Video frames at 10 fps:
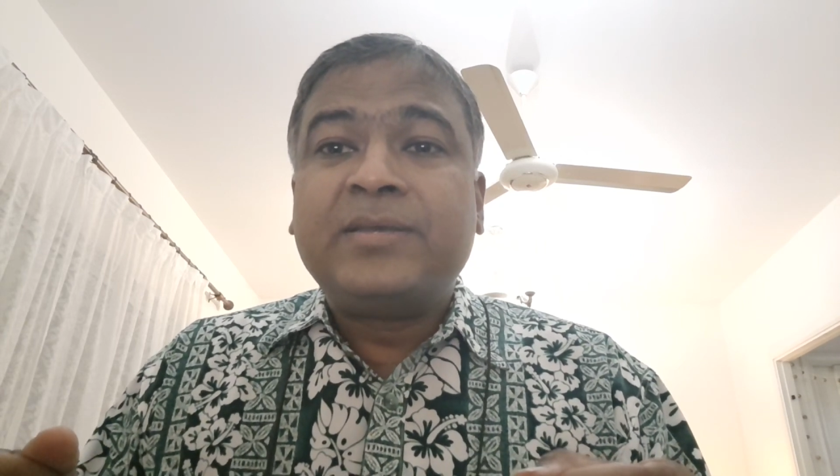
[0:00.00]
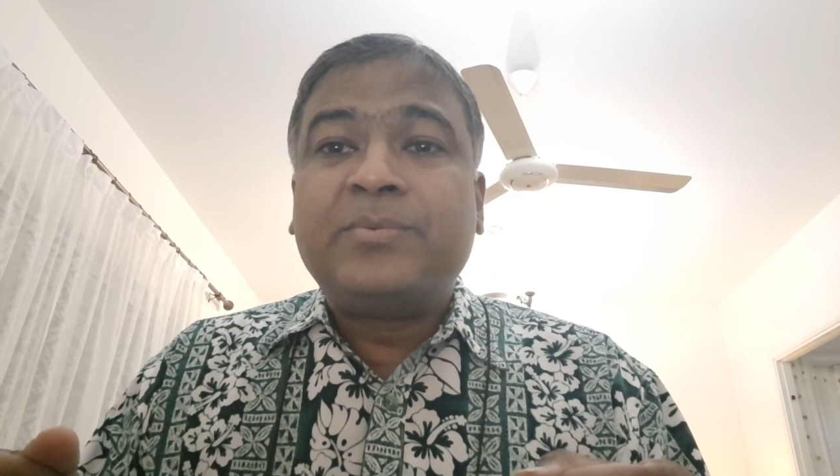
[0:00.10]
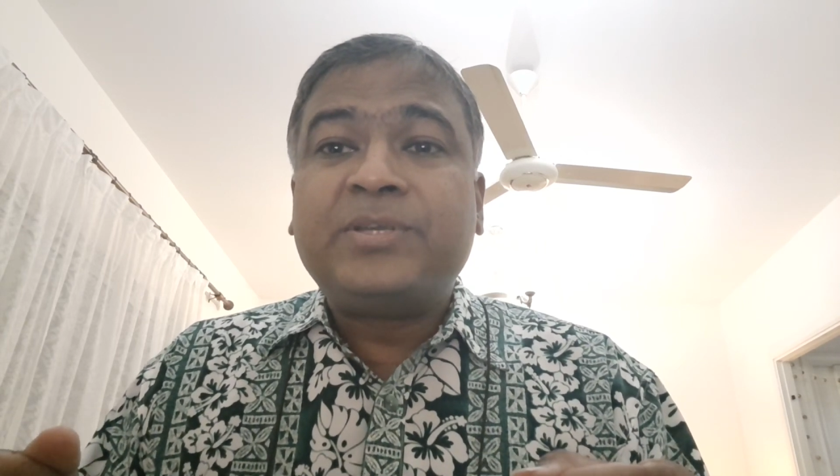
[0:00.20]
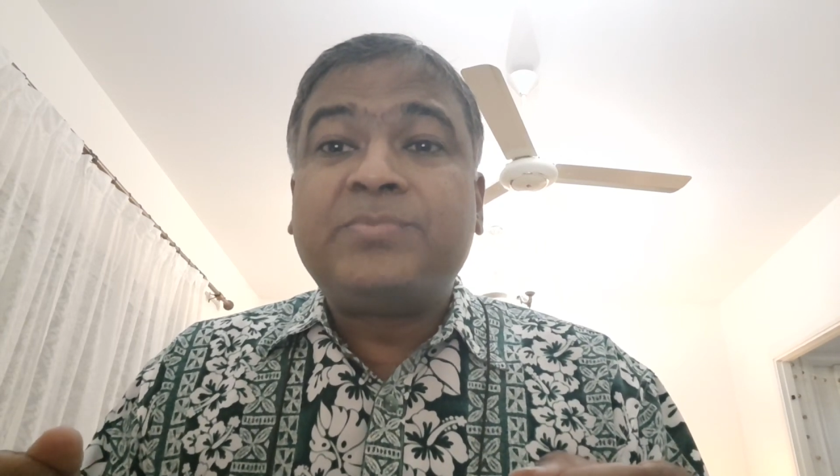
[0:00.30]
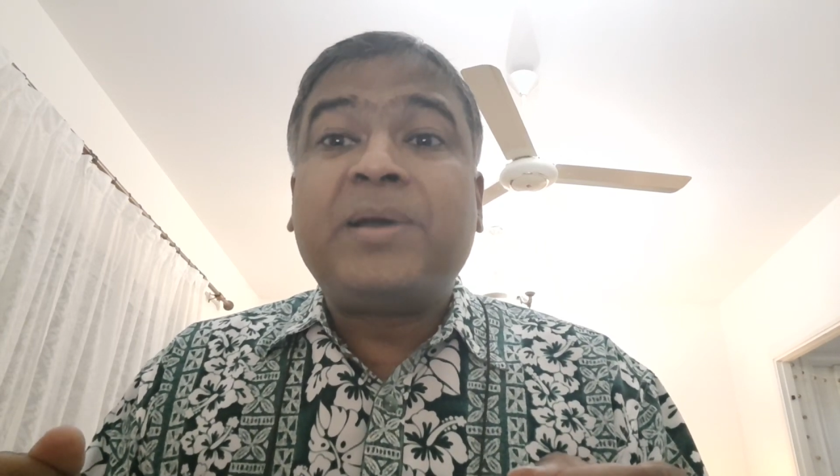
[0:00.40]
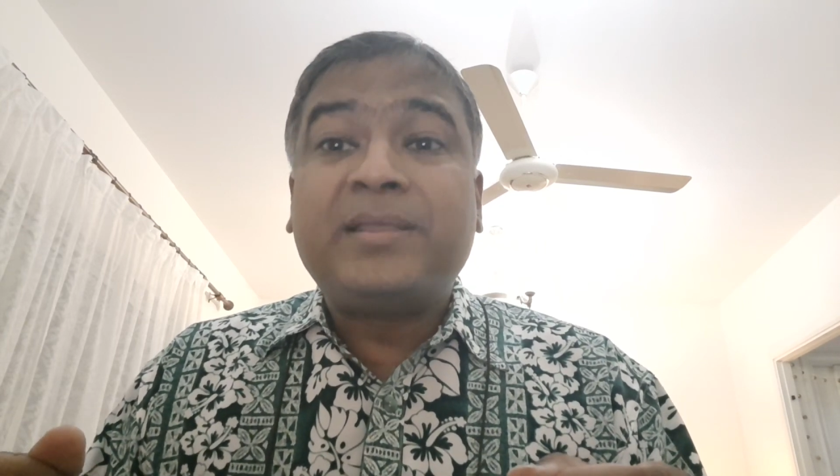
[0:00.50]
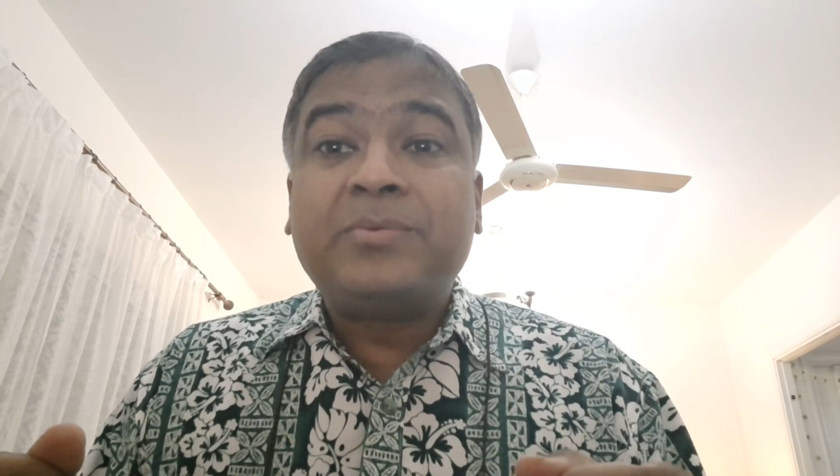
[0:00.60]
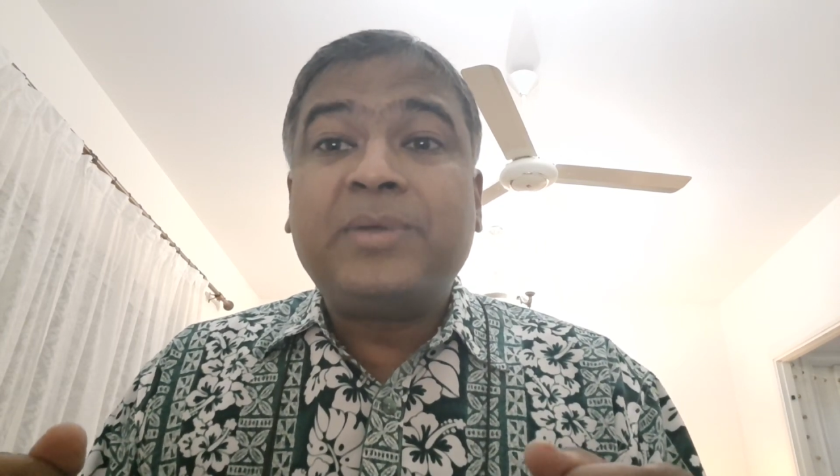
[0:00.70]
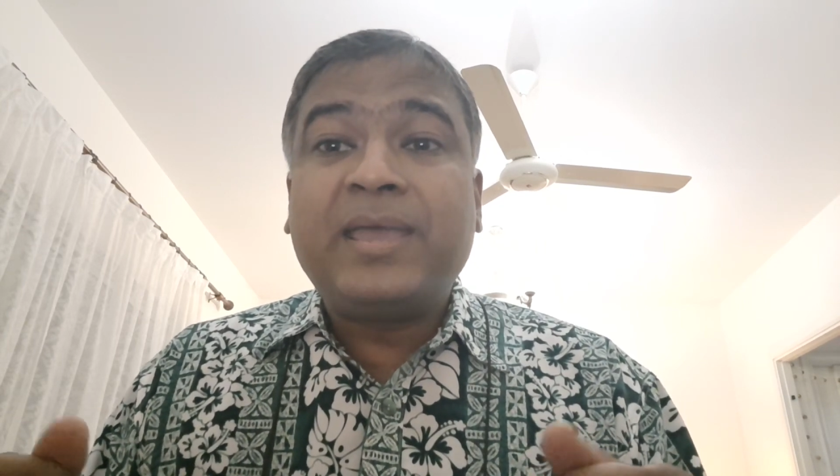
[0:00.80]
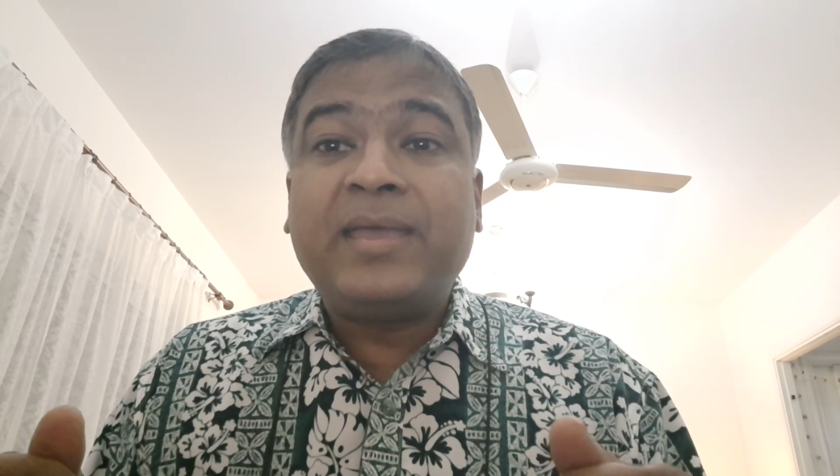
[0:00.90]
which, by
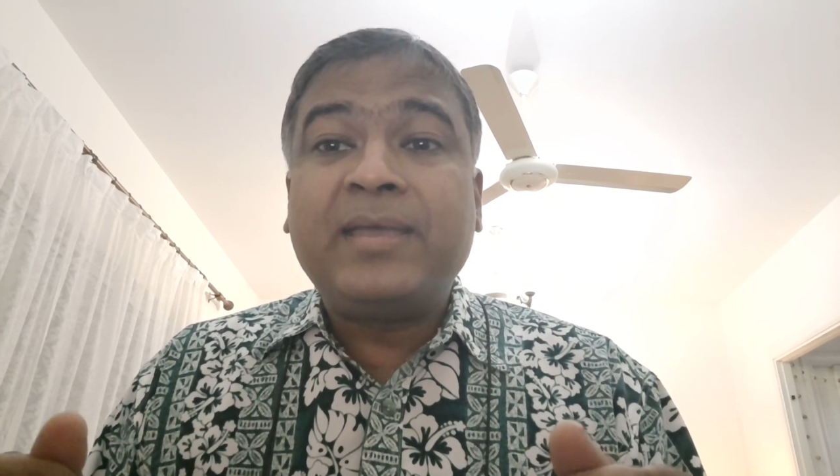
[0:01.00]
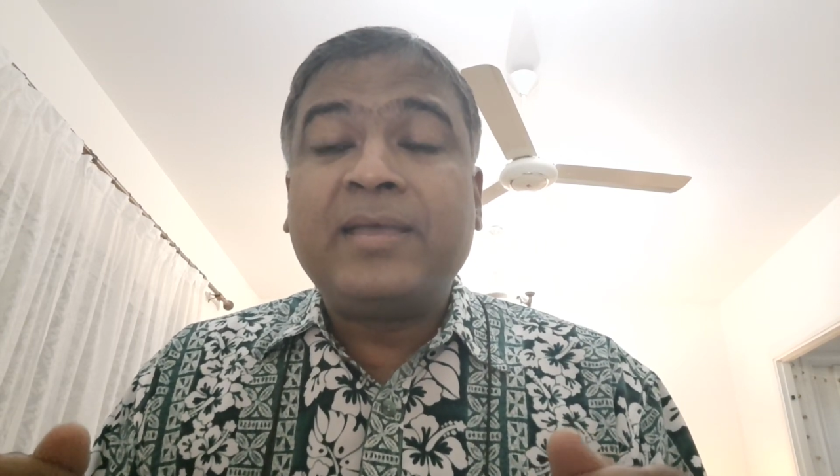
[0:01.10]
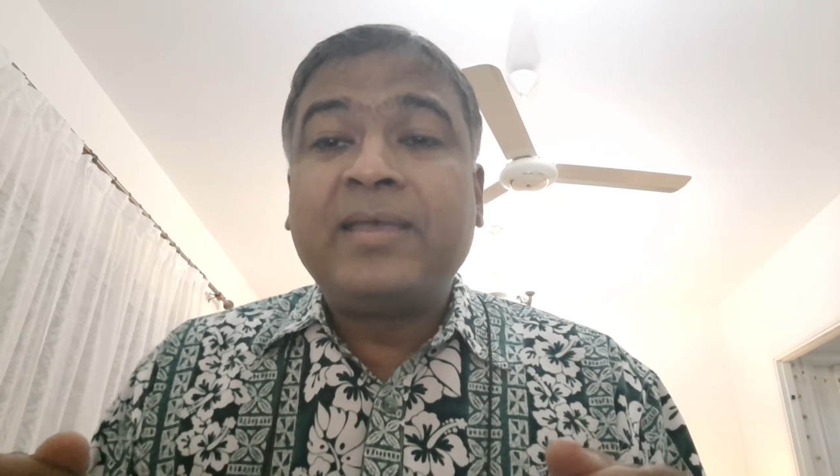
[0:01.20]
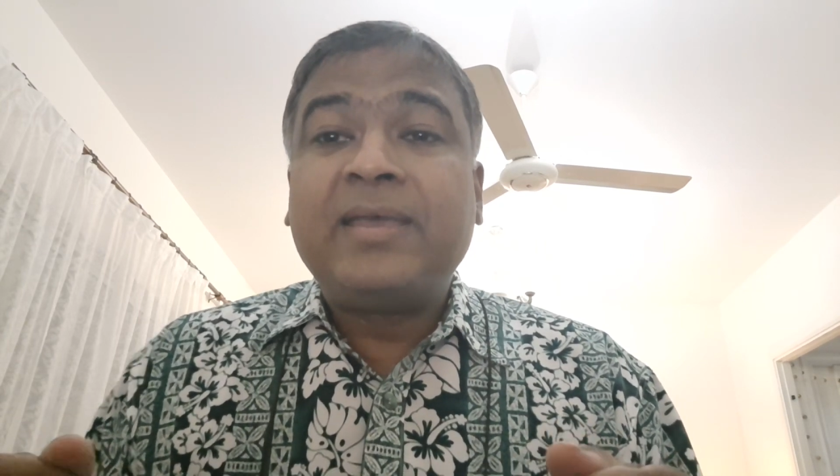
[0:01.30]
the way,